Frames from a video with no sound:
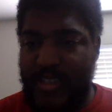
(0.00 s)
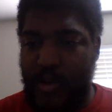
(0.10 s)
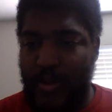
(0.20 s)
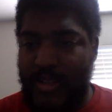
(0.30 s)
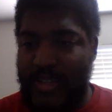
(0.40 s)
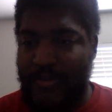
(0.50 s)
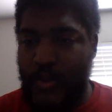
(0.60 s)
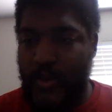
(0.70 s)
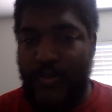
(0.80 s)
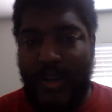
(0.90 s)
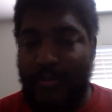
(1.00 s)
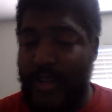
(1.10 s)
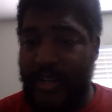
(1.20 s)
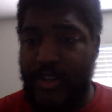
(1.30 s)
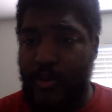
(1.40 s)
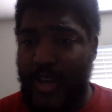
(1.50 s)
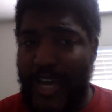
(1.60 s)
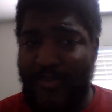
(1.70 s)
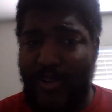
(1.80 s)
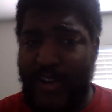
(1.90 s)
go in the top 25 that I don't
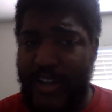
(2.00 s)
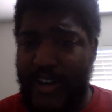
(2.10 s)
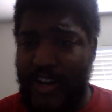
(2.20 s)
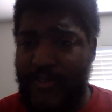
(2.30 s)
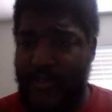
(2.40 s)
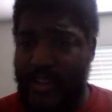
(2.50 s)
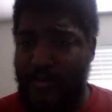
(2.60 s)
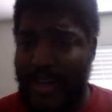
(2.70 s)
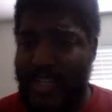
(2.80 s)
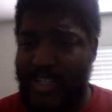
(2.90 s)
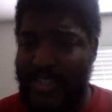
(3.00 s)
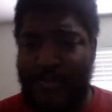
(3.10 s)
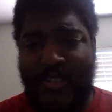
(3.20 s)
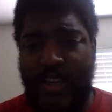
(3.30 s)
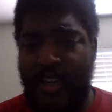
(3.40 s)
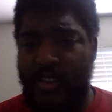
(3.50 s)
have on here for their matchups,